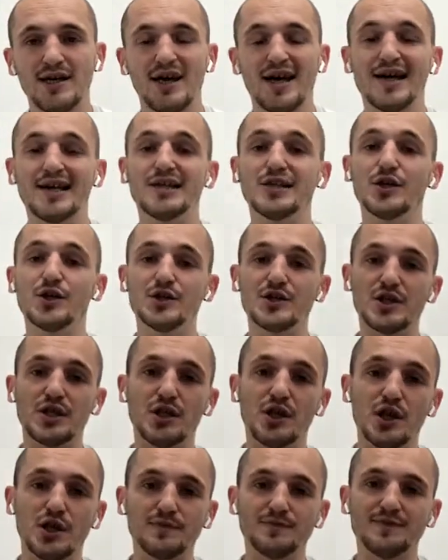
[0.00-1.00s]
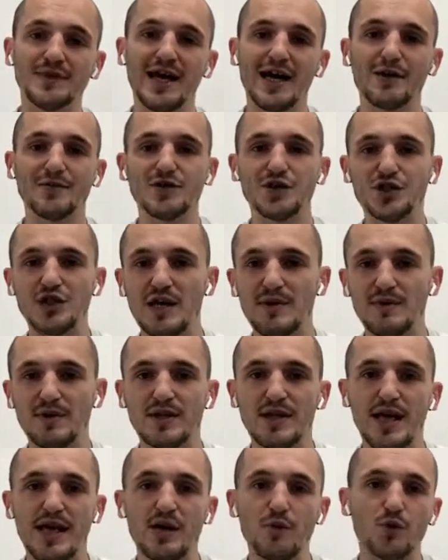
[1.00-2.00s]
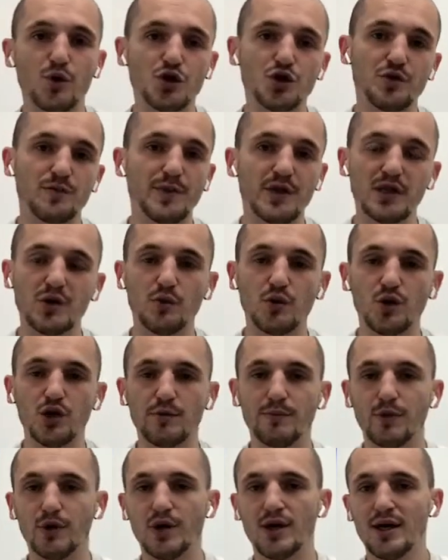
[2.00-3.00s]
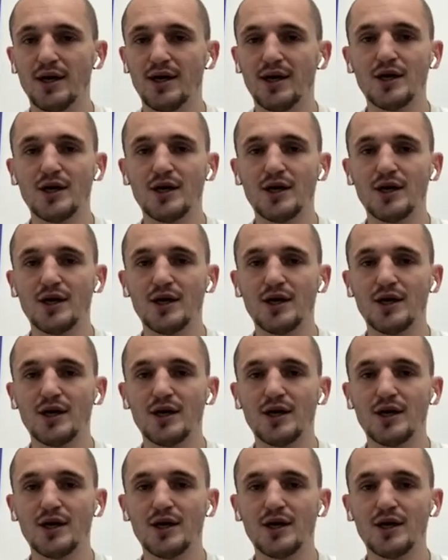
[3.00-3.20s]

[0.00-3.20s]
I learned a lot, how to shape the day, what should be in the workbook.